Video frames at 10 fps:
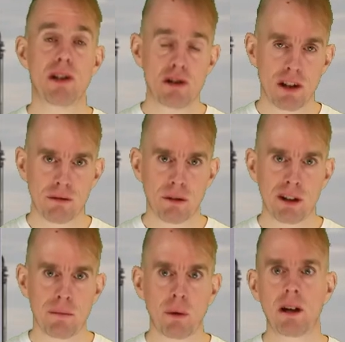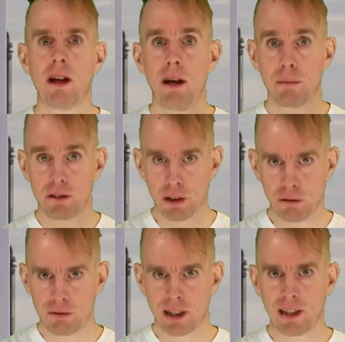usually the reboiler, but
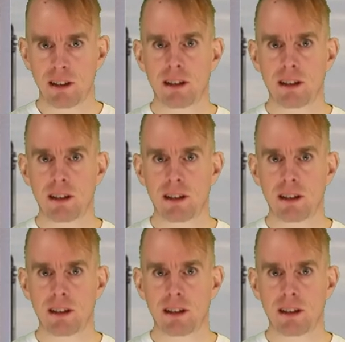don't forget